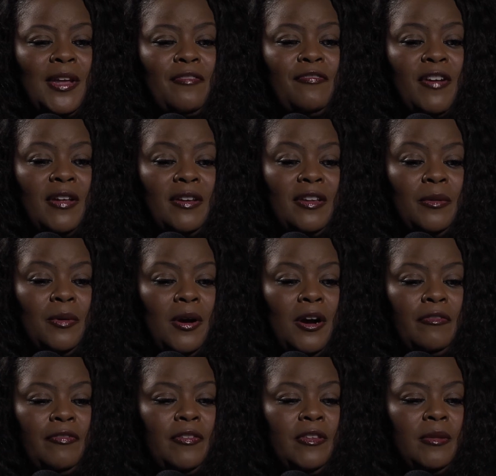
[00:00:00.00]
I found that they were
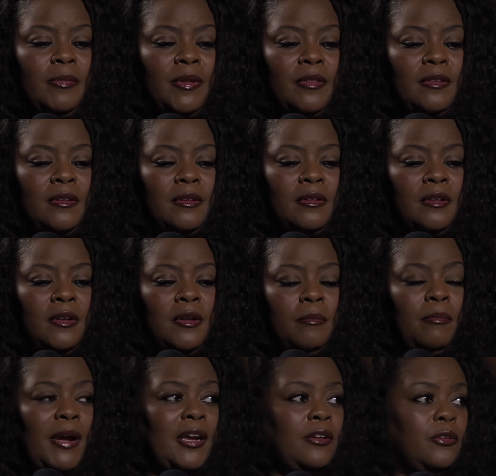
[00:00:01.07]
offering them at the
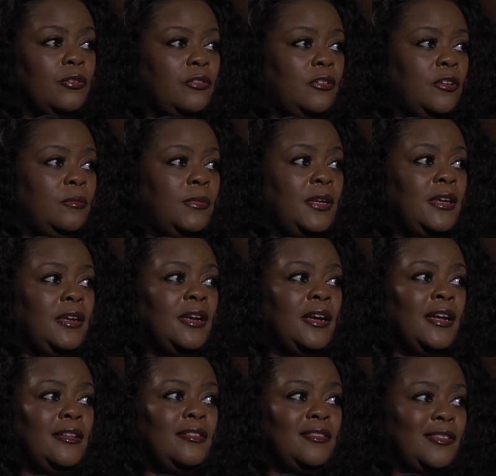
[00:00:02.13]
Michaels near me,
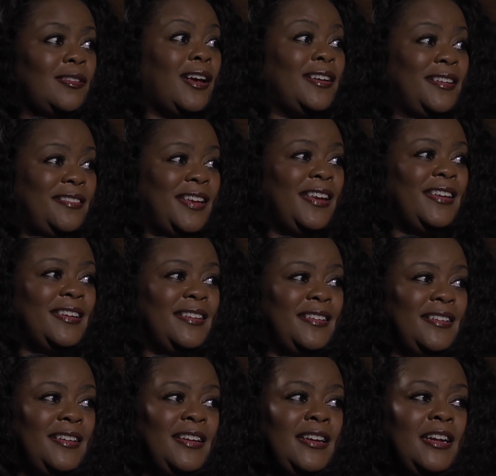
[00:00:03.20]
I started to take it.
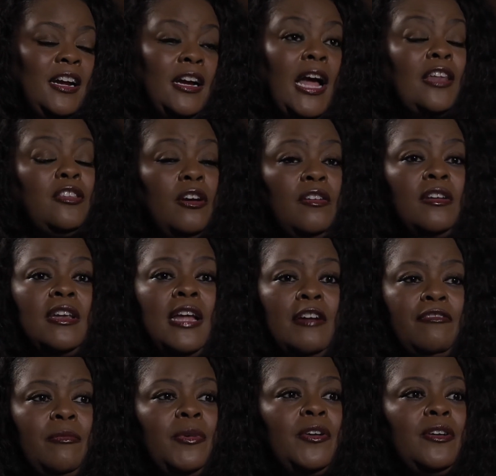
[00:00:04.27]
I learned a lot
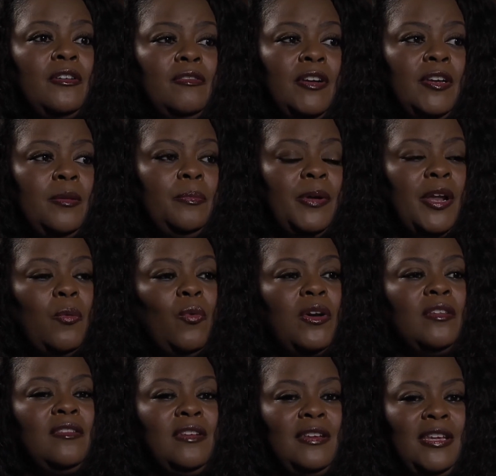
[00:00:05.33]
from her already, but I
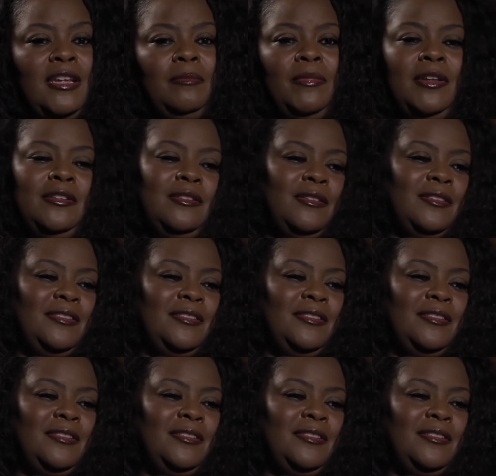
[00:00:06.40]
wanted to get my little,